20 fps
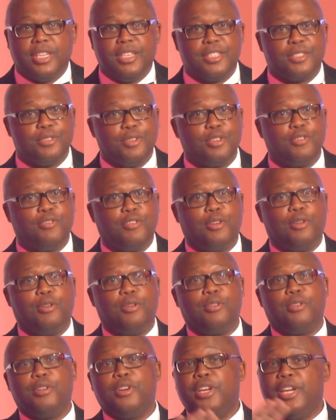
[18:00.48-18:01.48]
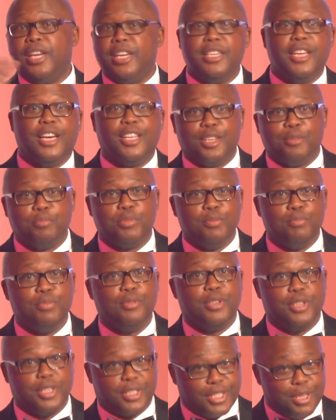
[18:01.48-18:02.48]
okay? It's not for any other
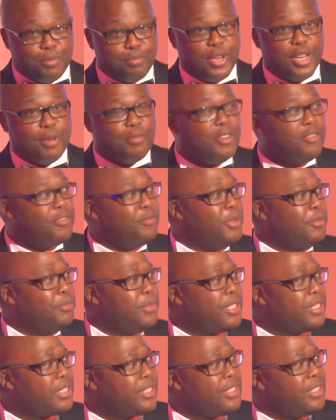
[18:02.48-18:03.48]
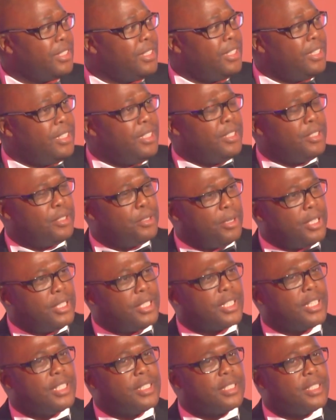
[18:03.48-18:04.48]
people except BMF members to
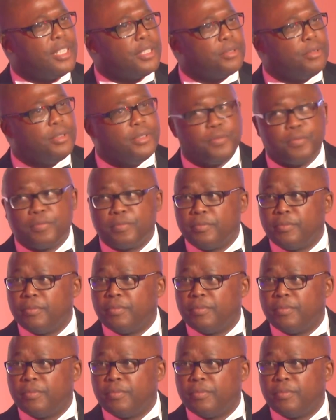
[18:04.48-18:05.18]
address Sasol.